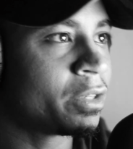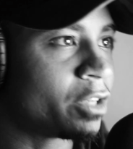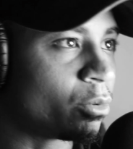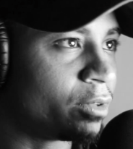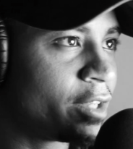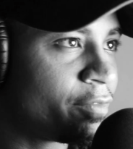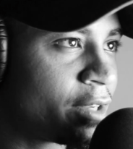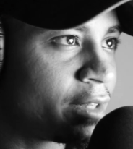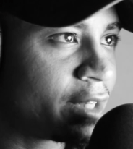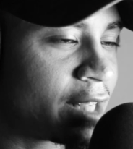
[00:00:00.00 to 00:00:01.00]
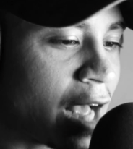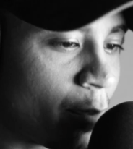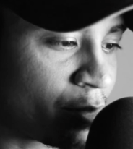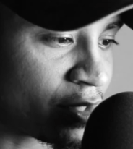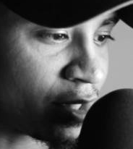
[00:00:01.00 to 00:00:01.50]
They're living the
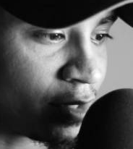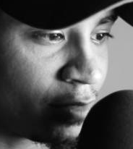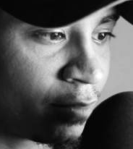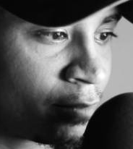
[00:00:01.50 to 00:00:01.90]
opposite